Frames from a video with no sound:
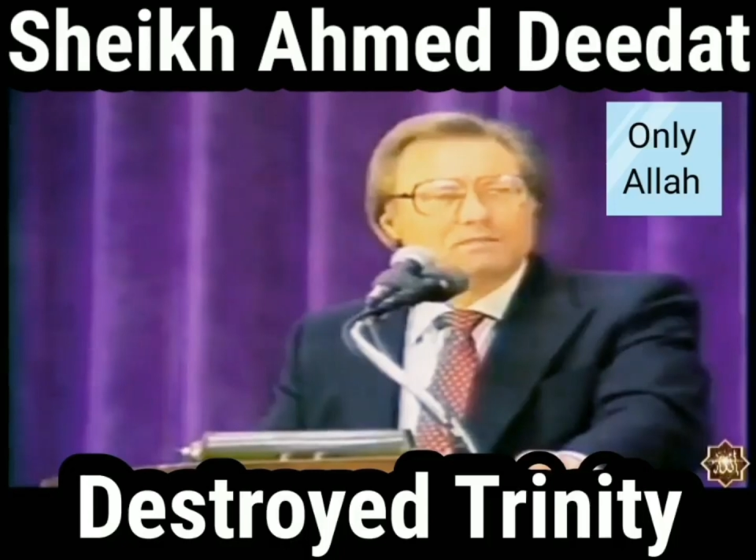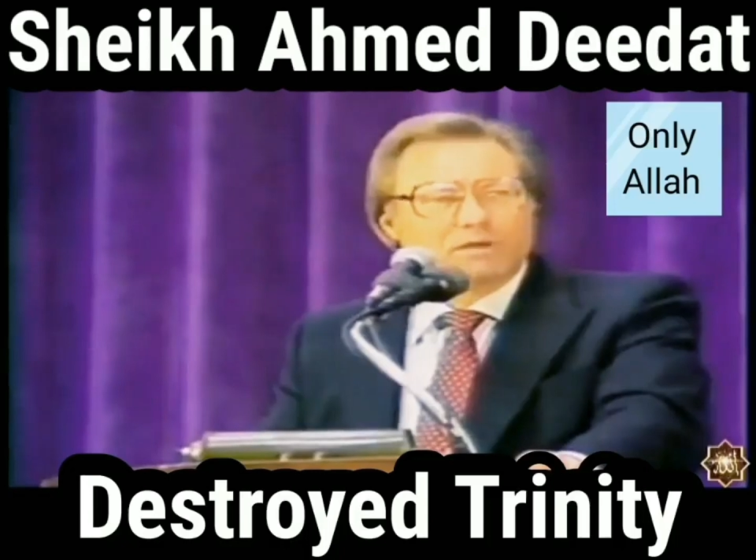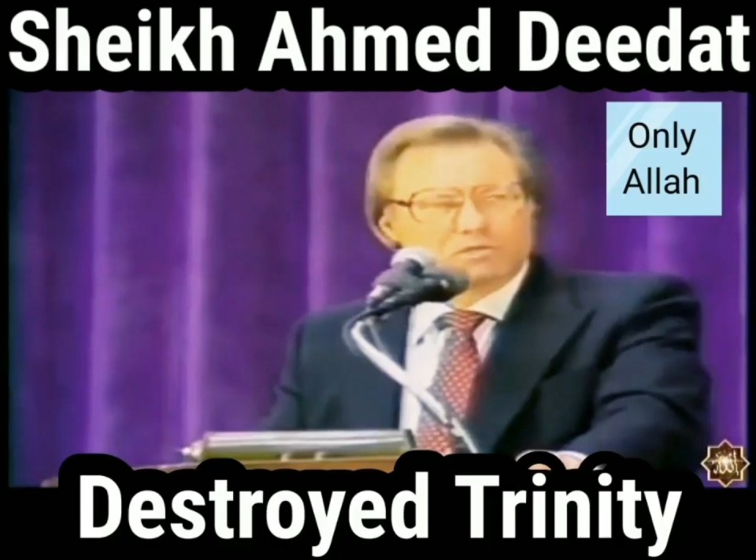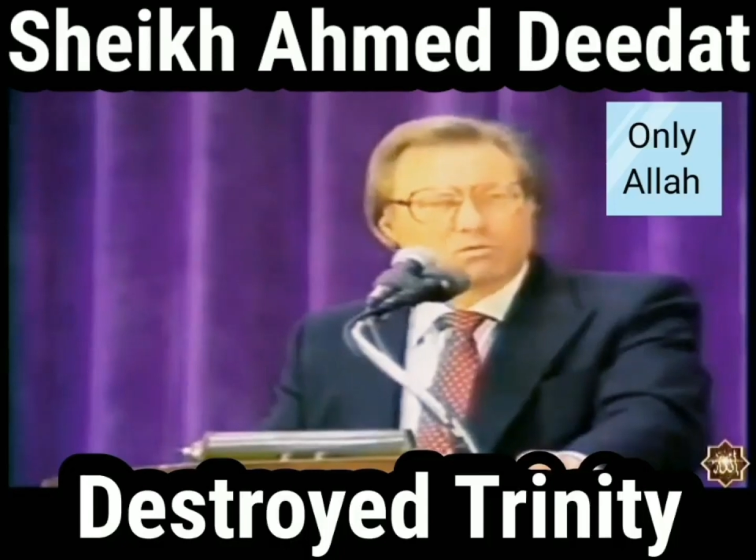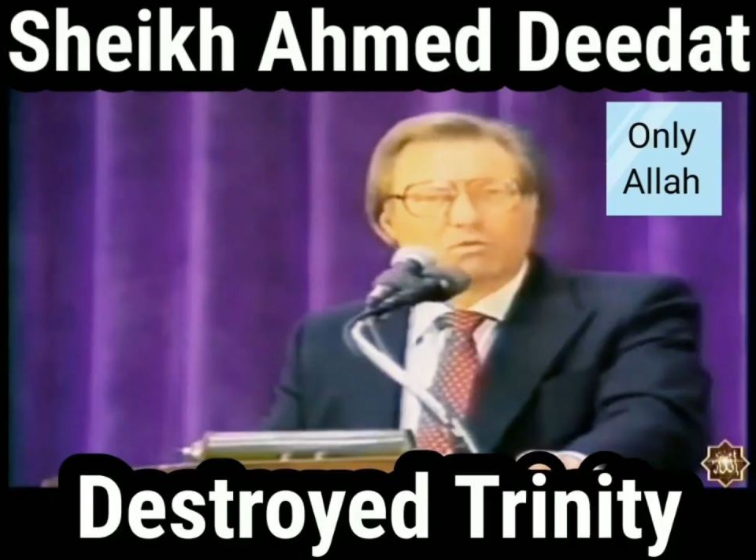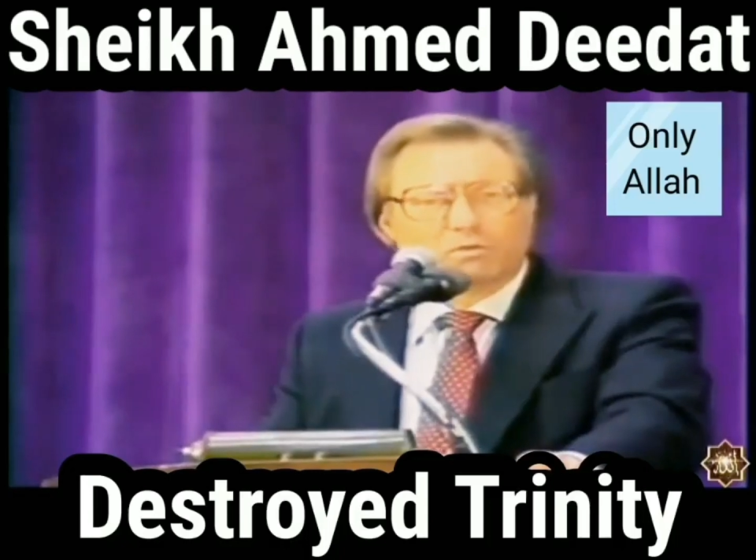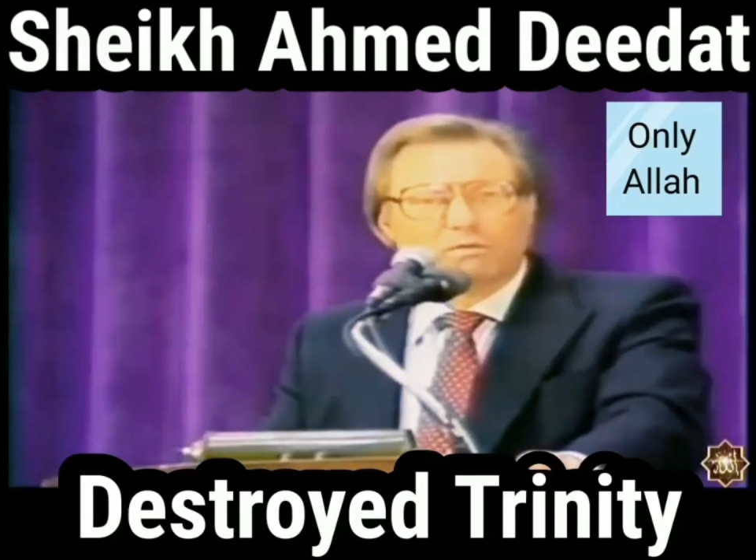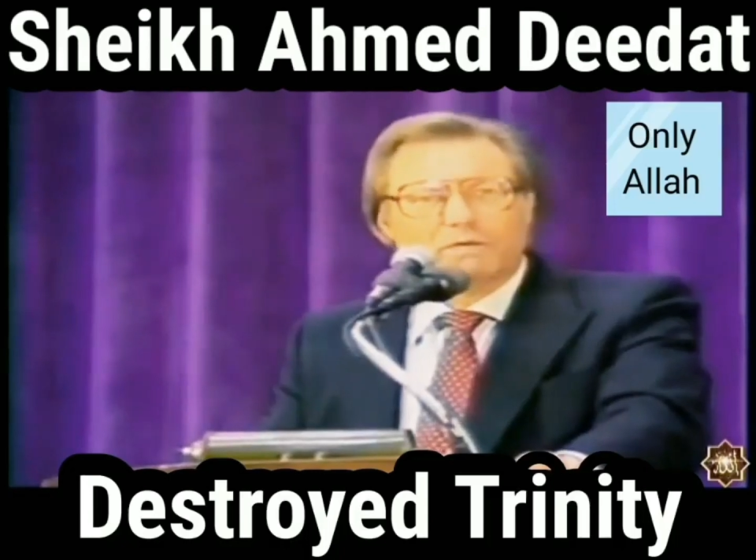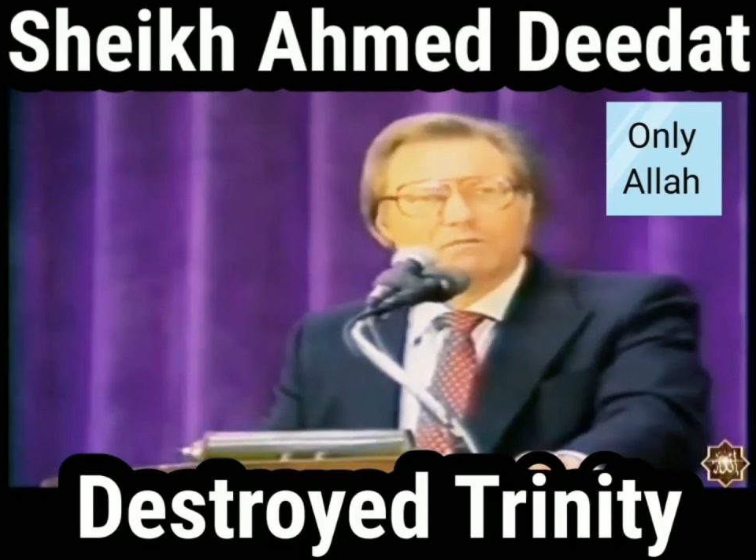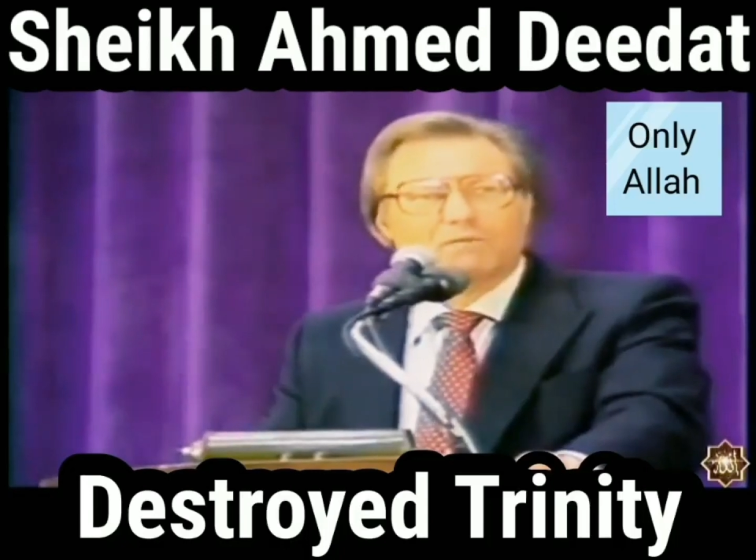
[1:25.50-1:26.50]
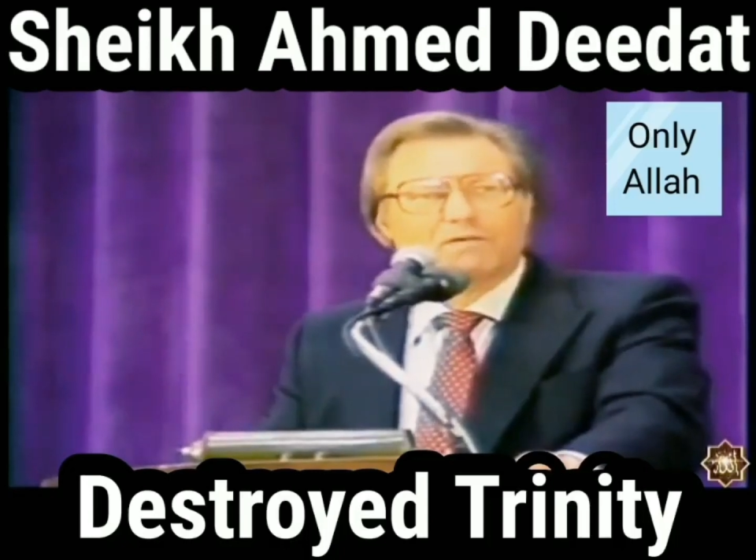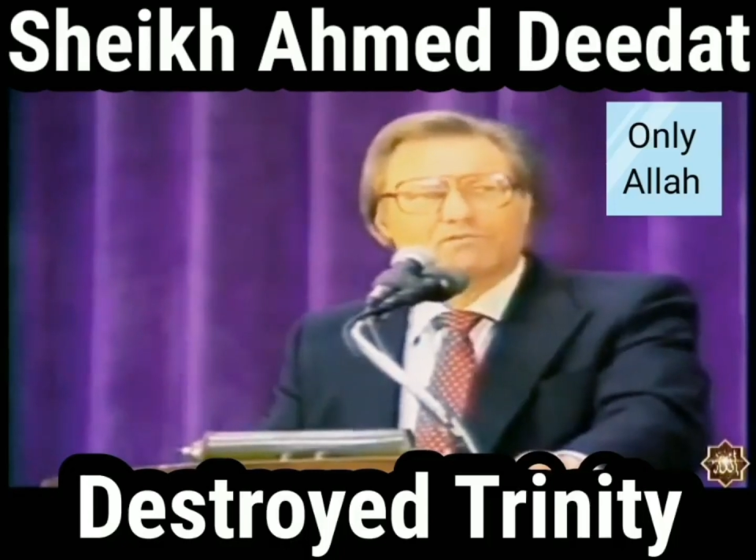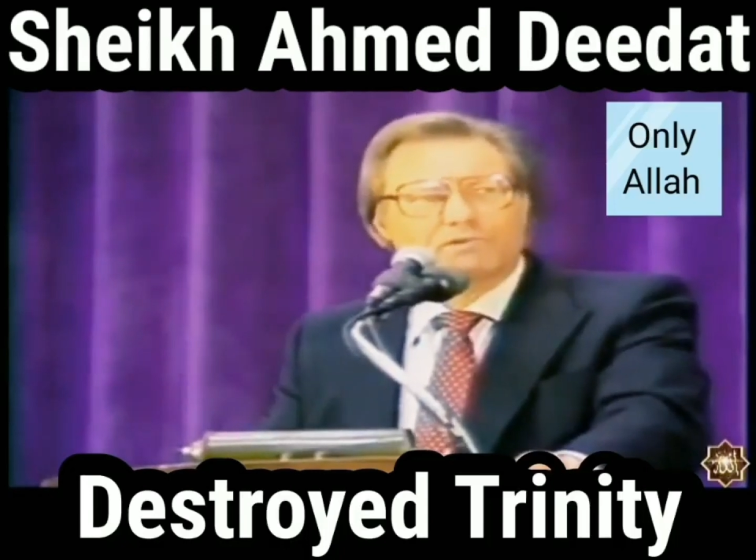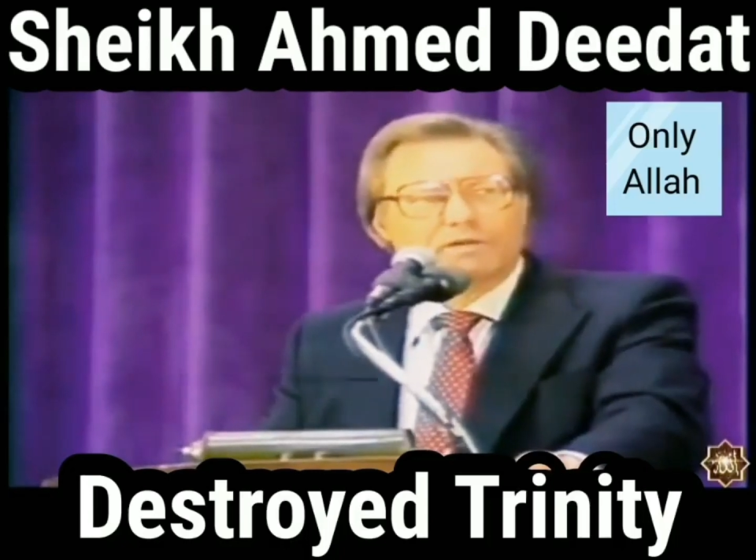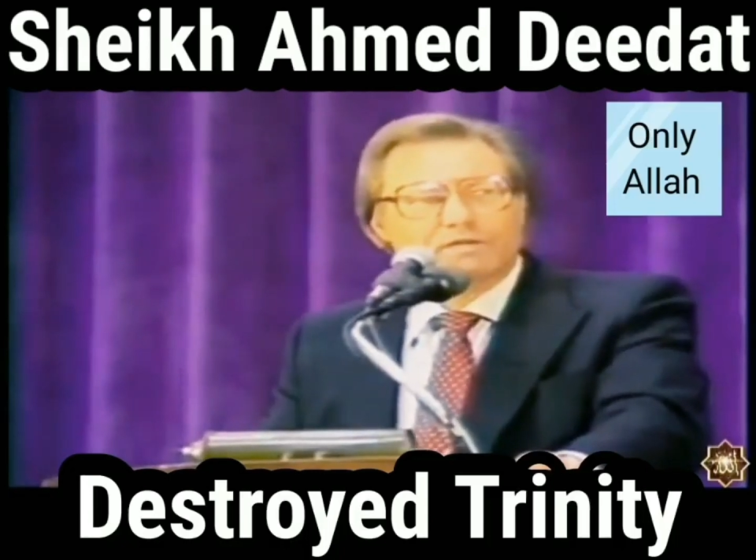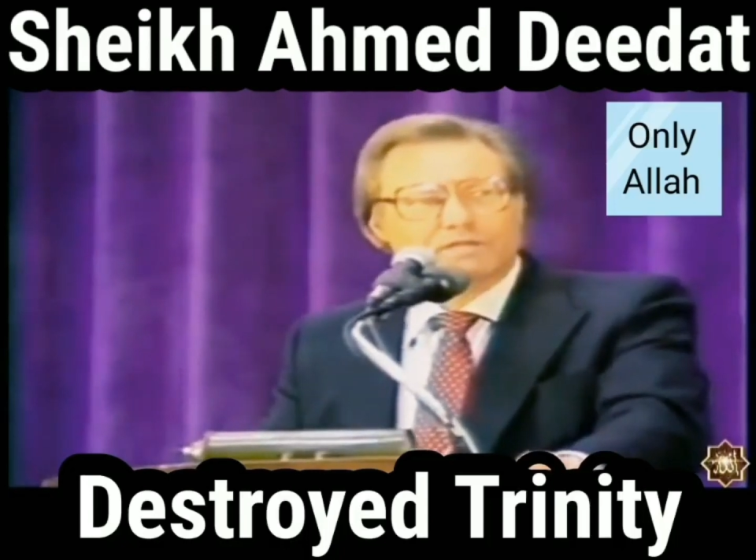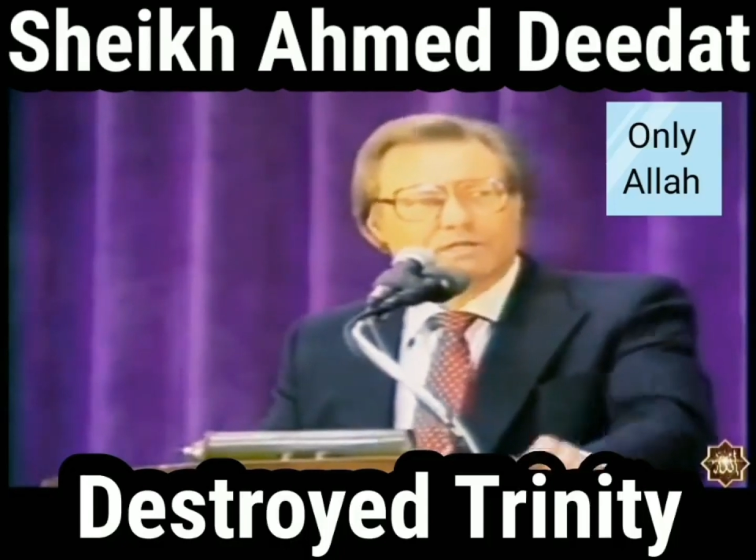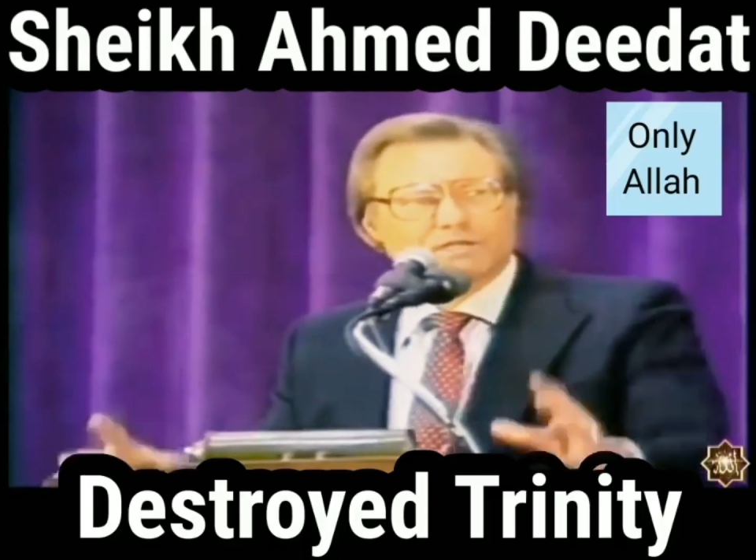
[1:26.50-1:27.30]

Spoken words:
That's what we mean by the Trinity